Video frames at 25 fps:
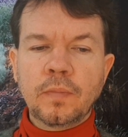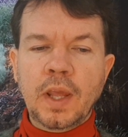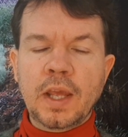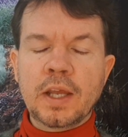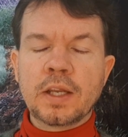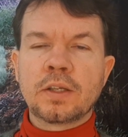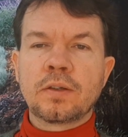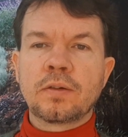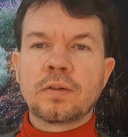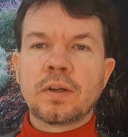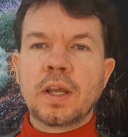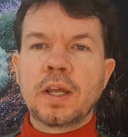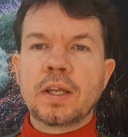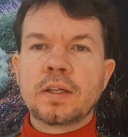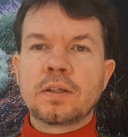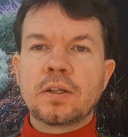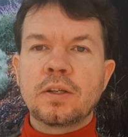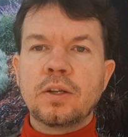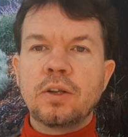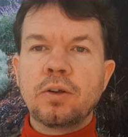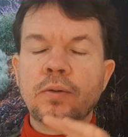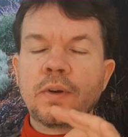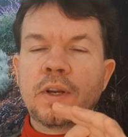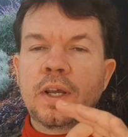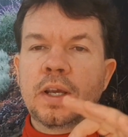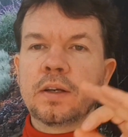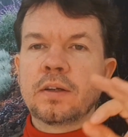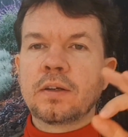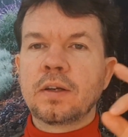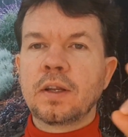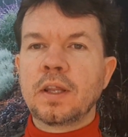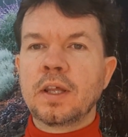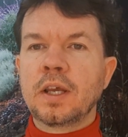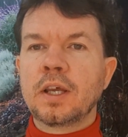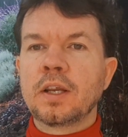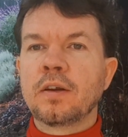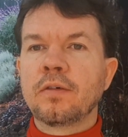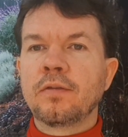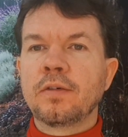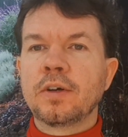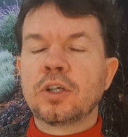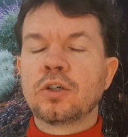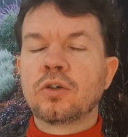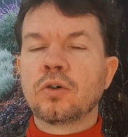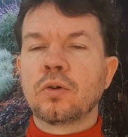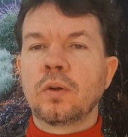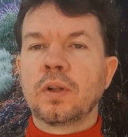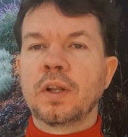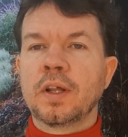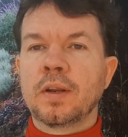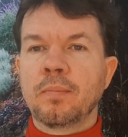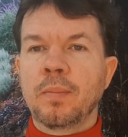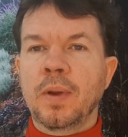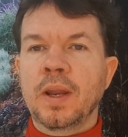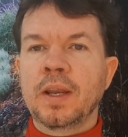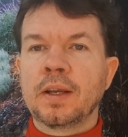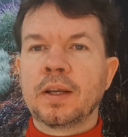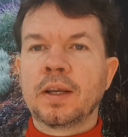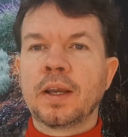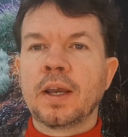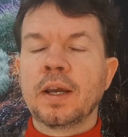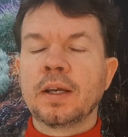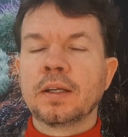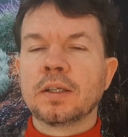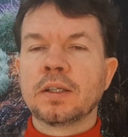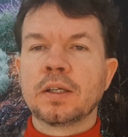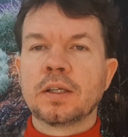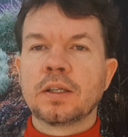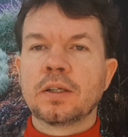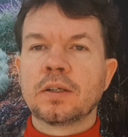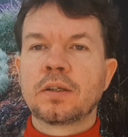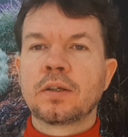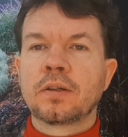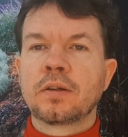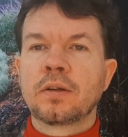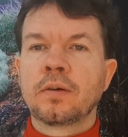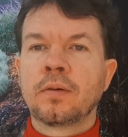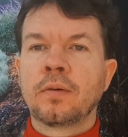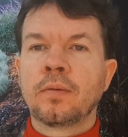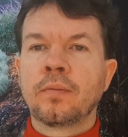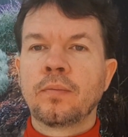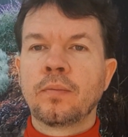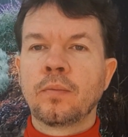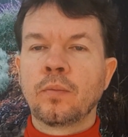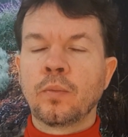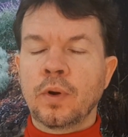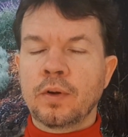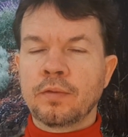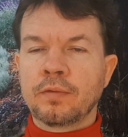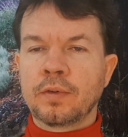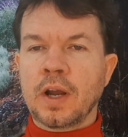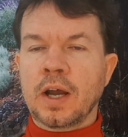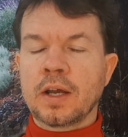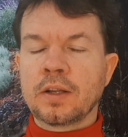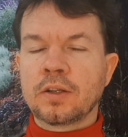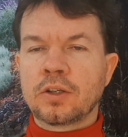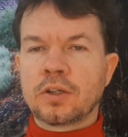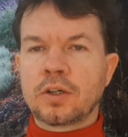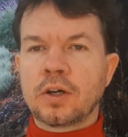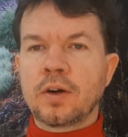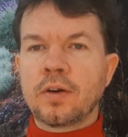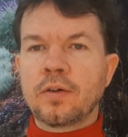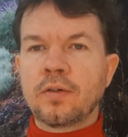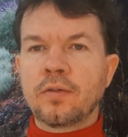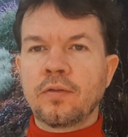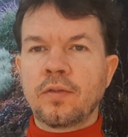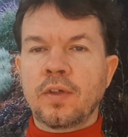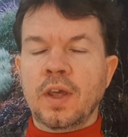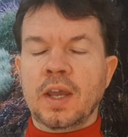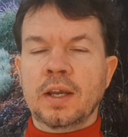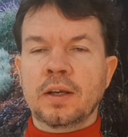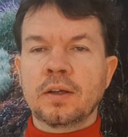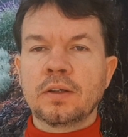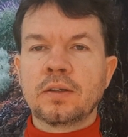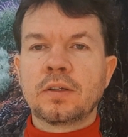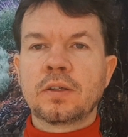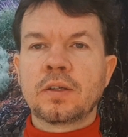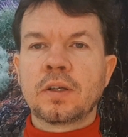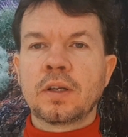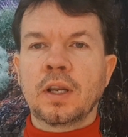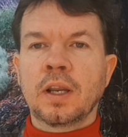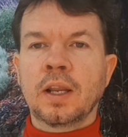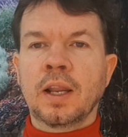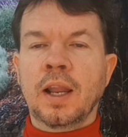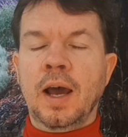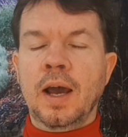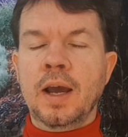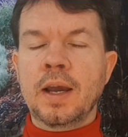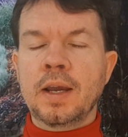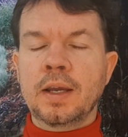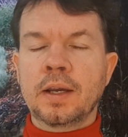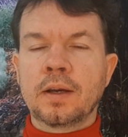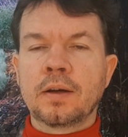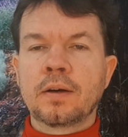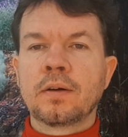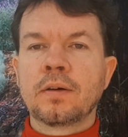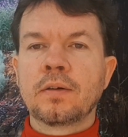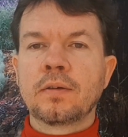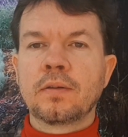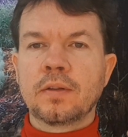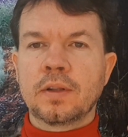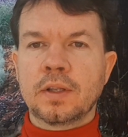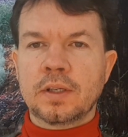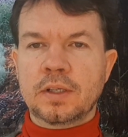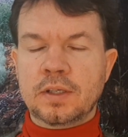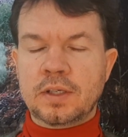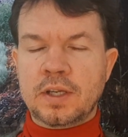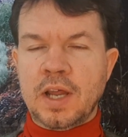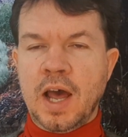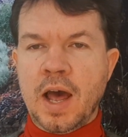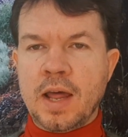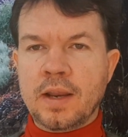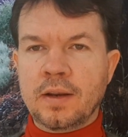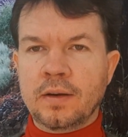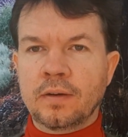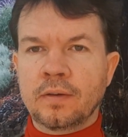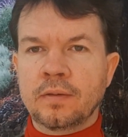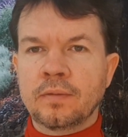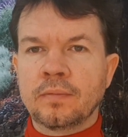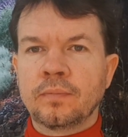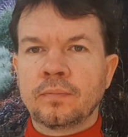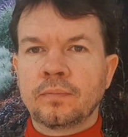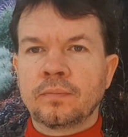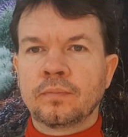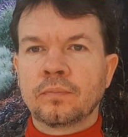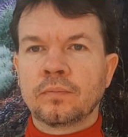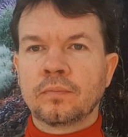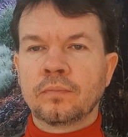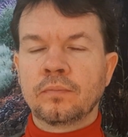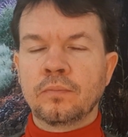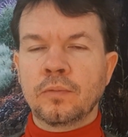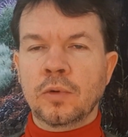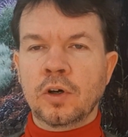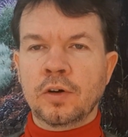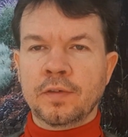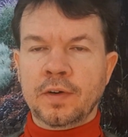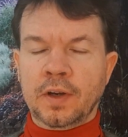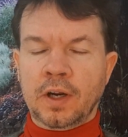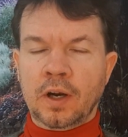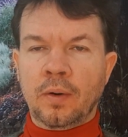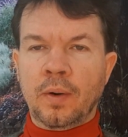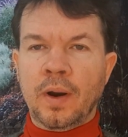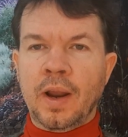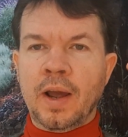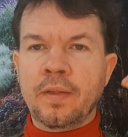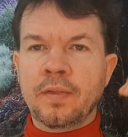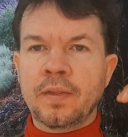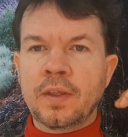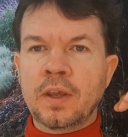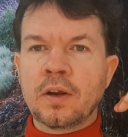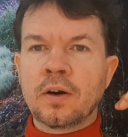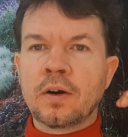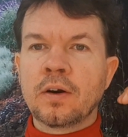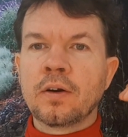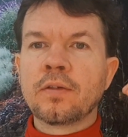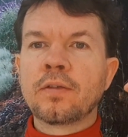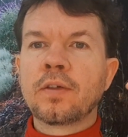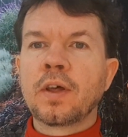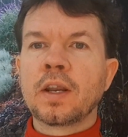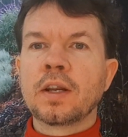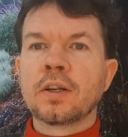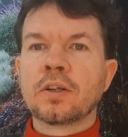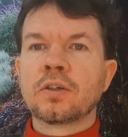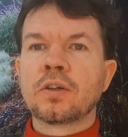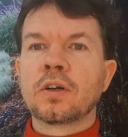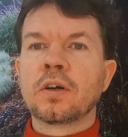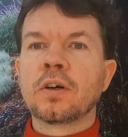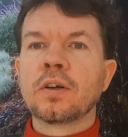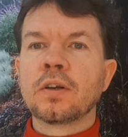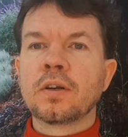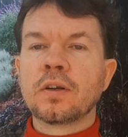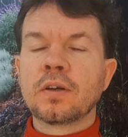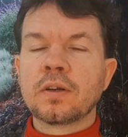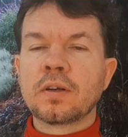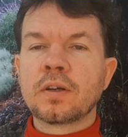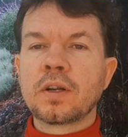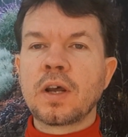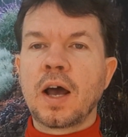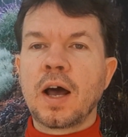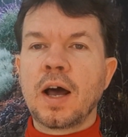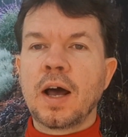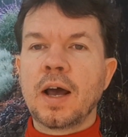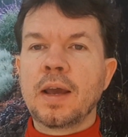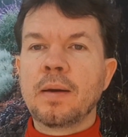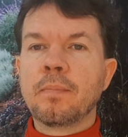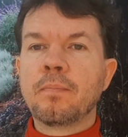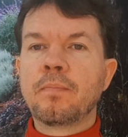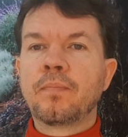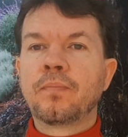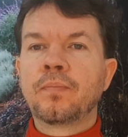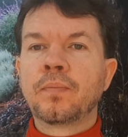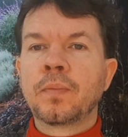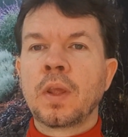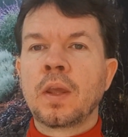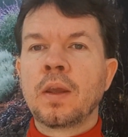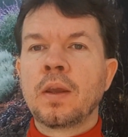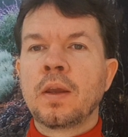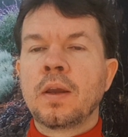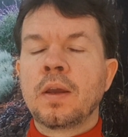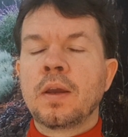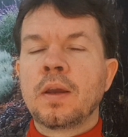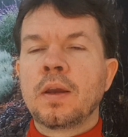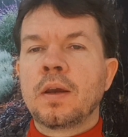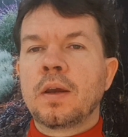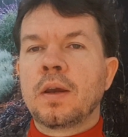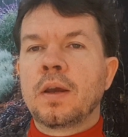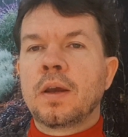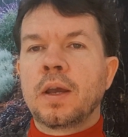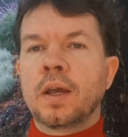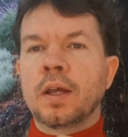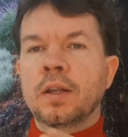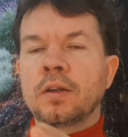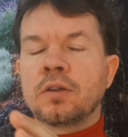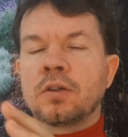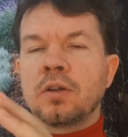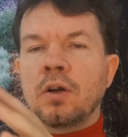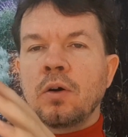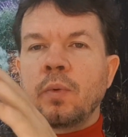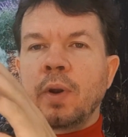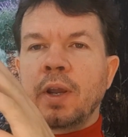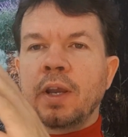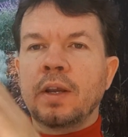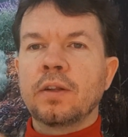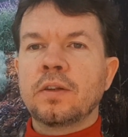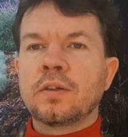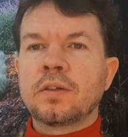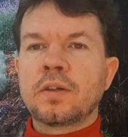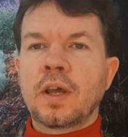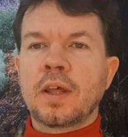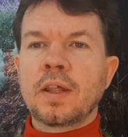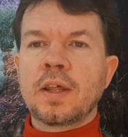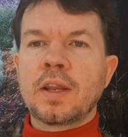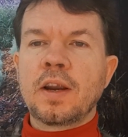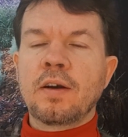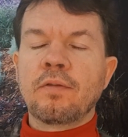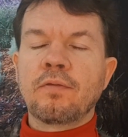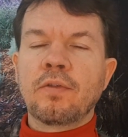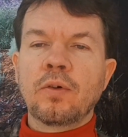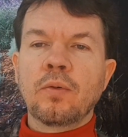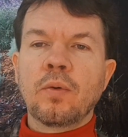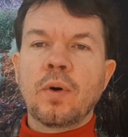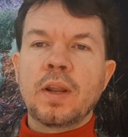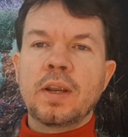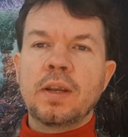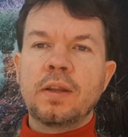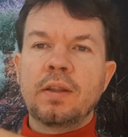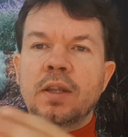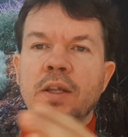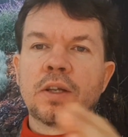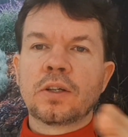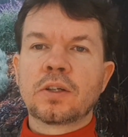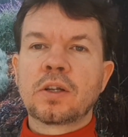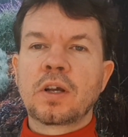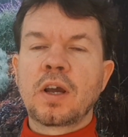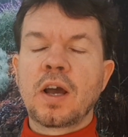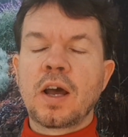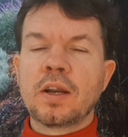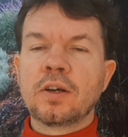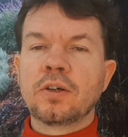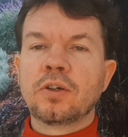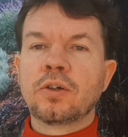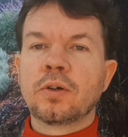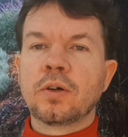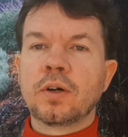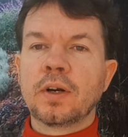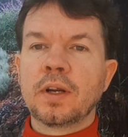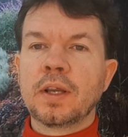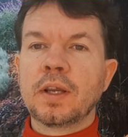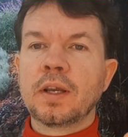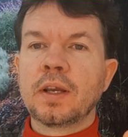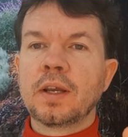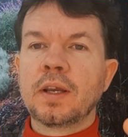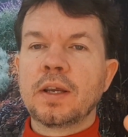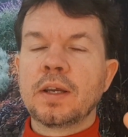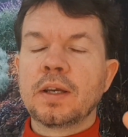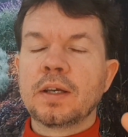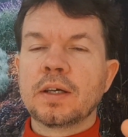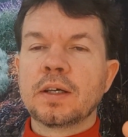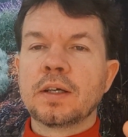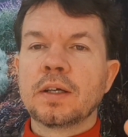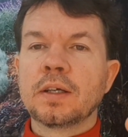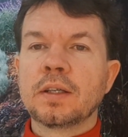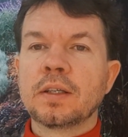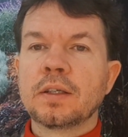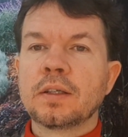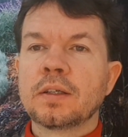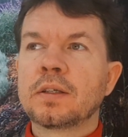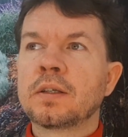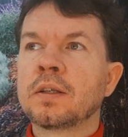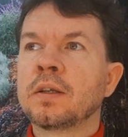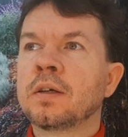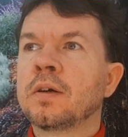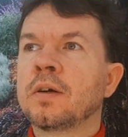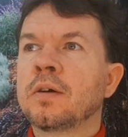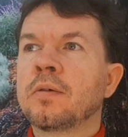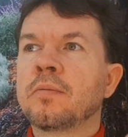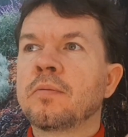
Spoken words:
it's unique to the individual in many cases. We've got certain things like the sun moving around the earth at a certain time. And so we can say that everyone in this country is,